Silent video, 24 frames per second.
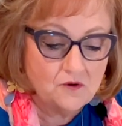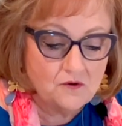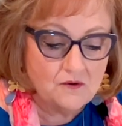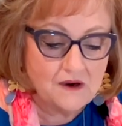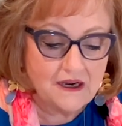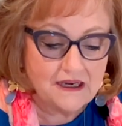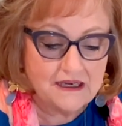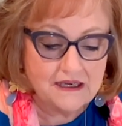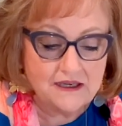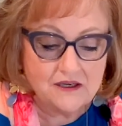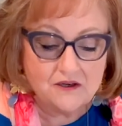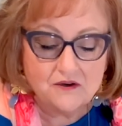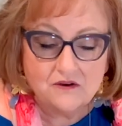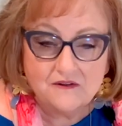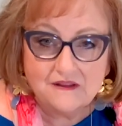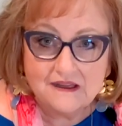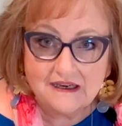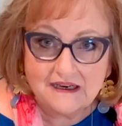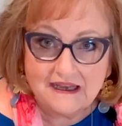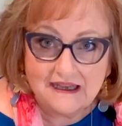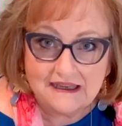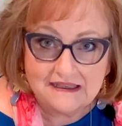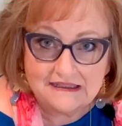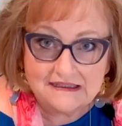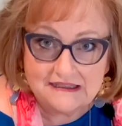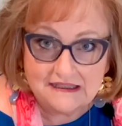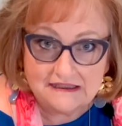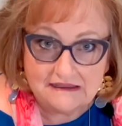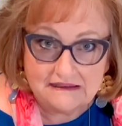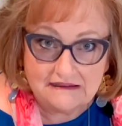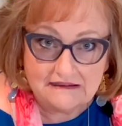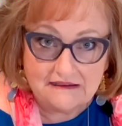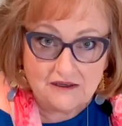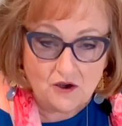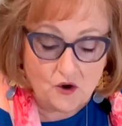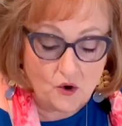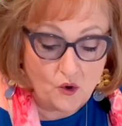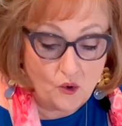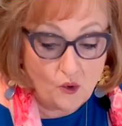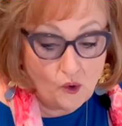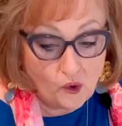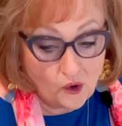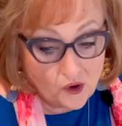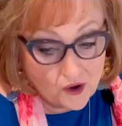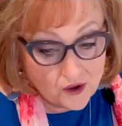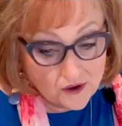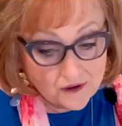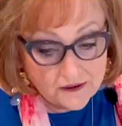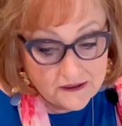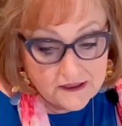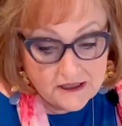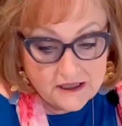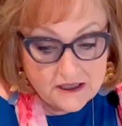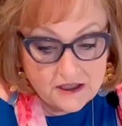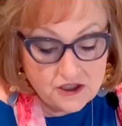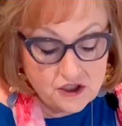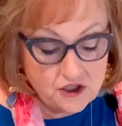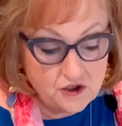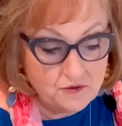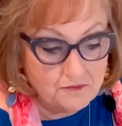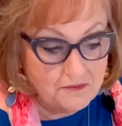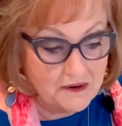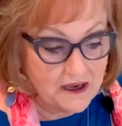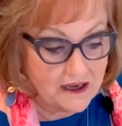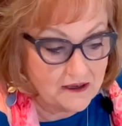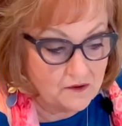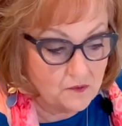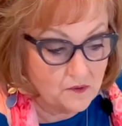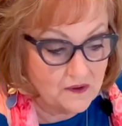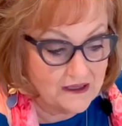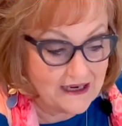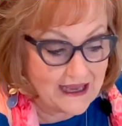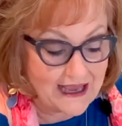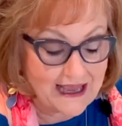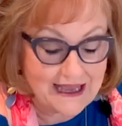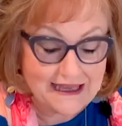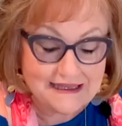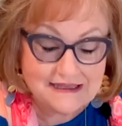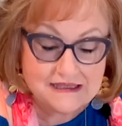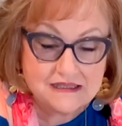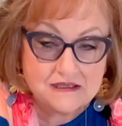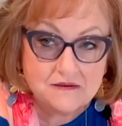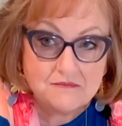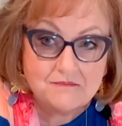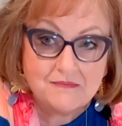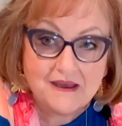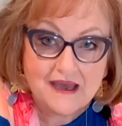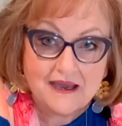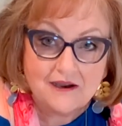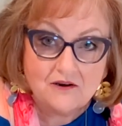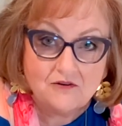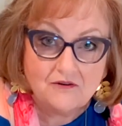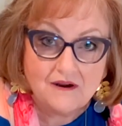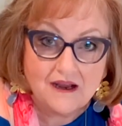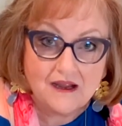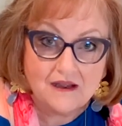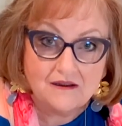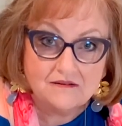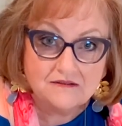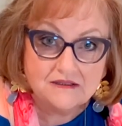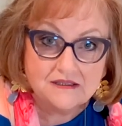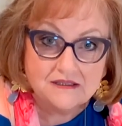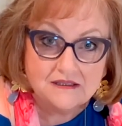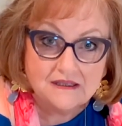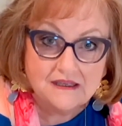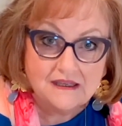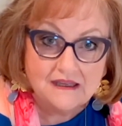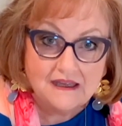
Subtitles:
right here that I had done, or you might want to add some background.